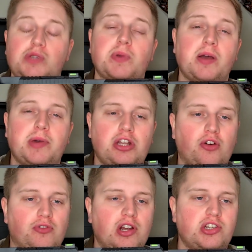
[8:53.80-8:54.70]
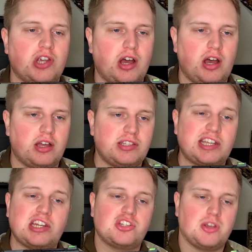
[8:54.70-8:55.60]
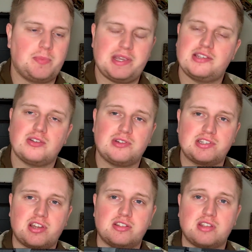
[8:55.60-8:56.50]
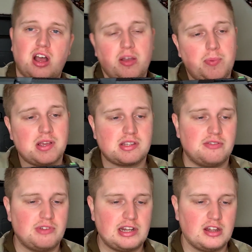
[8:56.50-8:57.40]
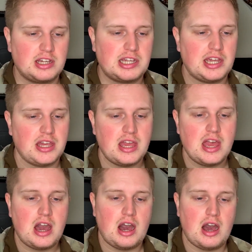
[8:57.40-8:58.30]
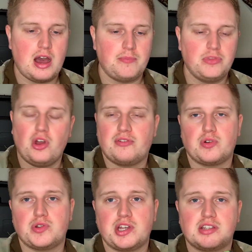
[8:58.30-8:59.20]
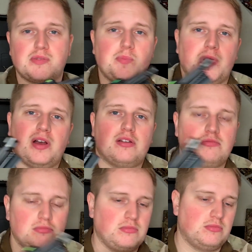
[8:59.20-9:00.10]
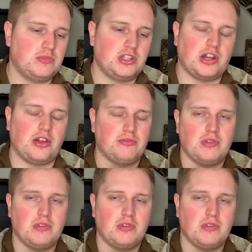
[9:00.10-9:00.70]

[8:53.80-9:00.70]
has become a Novritsch signature piece on his guns. I personally really like it. Not everyone does, but you know,